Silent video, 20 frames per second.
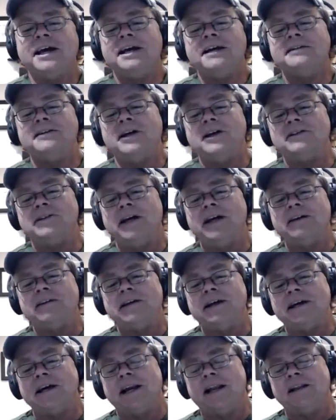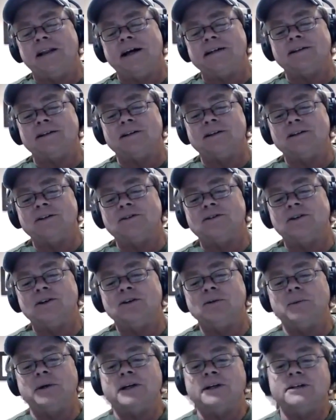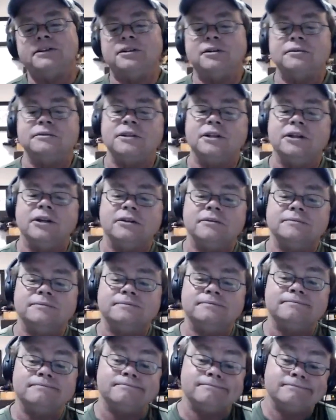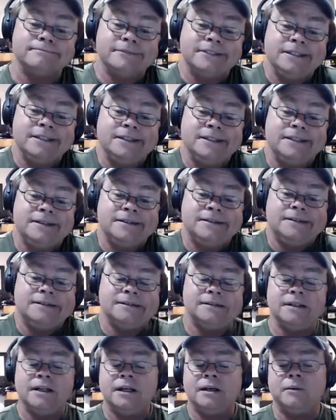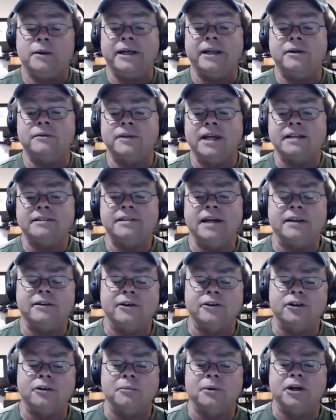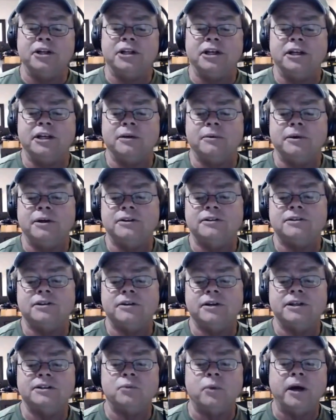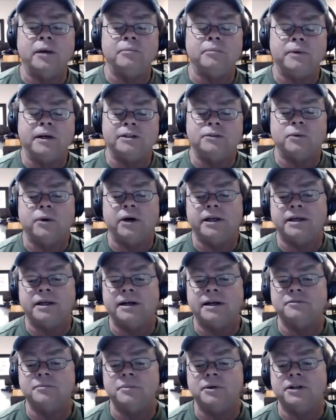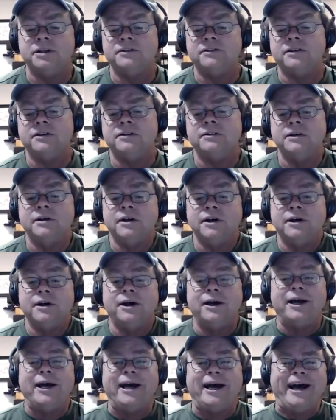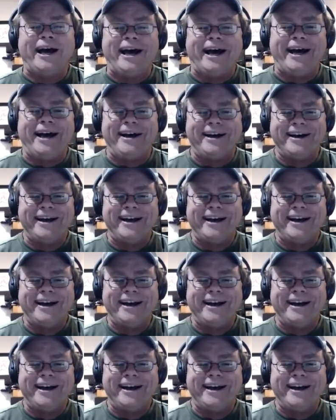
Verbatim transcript: they, they, got a lot to lose too because it, you know, know. Well, they don't. That's not their money anyway, so that's white. That's white guys' money. So yeah, yeah.